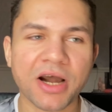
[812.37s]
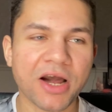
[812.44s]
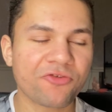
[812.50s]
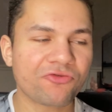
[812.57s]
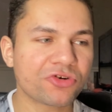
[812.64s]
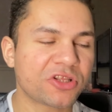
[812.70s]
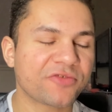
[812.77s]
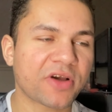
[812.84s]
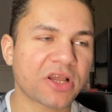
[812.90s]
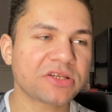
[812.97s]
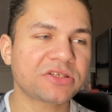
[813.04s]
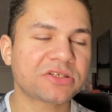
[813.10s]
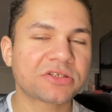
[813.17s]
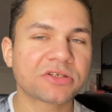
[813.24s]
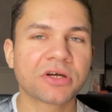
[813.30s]
Android
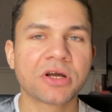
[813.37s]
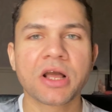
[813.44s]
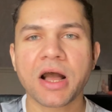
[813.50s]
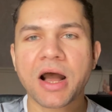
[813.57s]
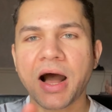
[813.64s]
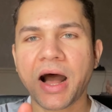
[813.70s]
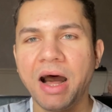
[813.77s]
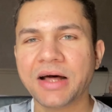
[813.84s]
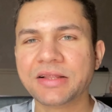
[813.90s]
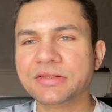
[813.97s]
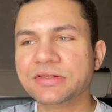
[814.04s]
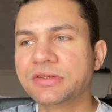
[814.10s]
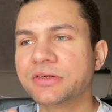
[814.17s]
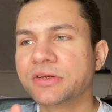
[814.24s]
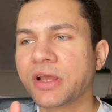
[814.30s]
device
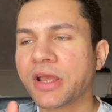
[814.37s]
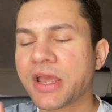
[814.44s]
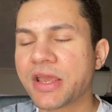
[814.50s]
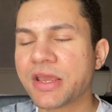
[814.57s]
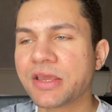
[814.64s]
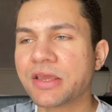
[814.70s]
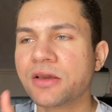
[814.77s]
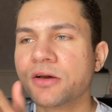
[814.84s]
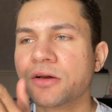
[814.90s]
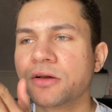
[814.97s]
and a